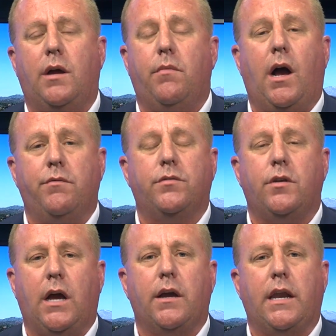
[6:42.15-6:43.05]
I'm
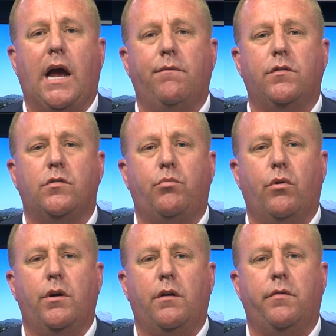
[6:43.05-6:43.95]
obviously not going to have the
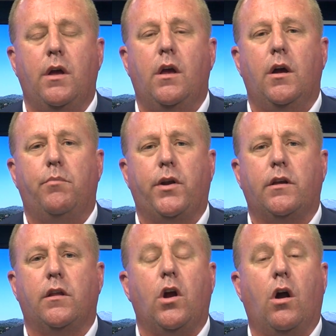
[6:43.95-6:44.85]
support of
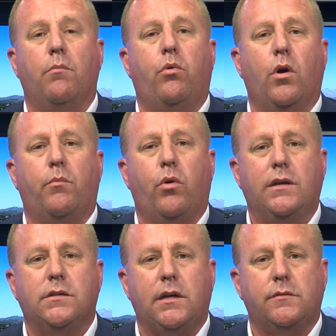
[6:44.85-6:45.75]
particularly our board
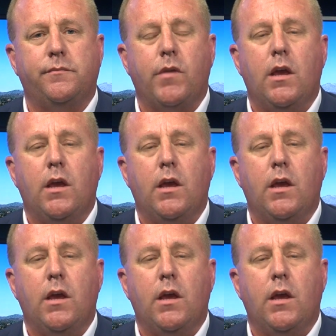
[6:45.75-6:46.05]
president.